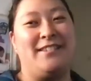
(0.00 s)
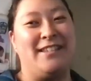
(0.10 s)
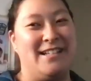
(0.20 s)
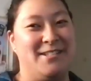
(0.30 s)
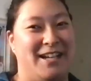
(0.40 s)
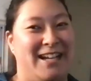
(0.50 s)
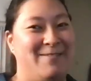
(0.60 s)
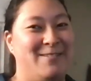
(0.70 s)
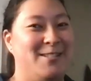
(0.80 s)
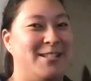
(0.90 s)
the things I
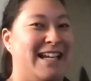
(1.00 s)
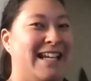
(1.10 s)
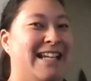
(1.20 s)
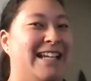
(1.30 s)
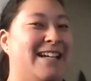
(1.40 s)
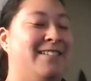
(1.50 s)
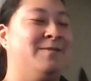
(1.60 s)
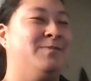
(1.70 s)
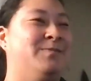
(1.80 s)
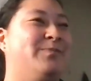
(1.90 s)
would say
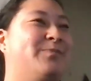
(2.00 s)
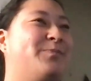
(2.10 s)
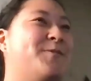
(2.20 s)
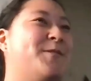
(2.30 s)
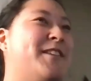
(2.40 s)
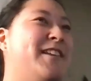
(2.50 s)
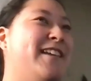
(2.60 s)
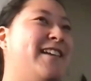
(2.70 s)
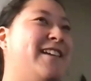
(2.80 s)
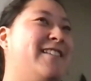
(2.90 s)
um
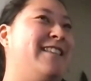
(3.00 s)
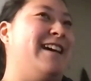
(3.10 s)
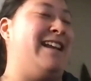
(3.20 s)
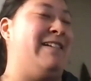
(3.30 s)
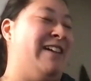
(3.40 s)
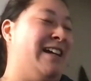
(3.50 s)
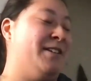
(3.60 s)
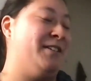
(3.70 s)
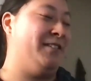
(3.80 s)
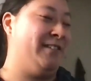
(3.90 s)
that I've had
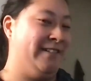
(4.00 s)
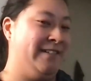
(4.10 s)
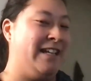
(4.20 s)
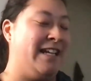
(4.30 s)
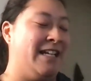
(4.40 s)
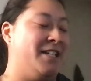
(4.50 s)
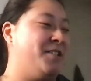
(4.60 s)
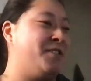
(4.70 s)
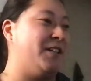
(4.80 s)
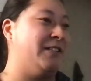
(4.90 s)
to learn
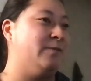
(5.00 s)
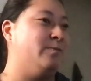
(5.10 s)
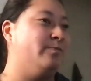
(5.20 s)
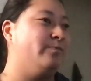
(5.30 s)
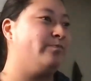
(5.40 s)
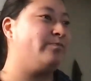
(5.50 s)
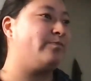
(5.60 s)
is um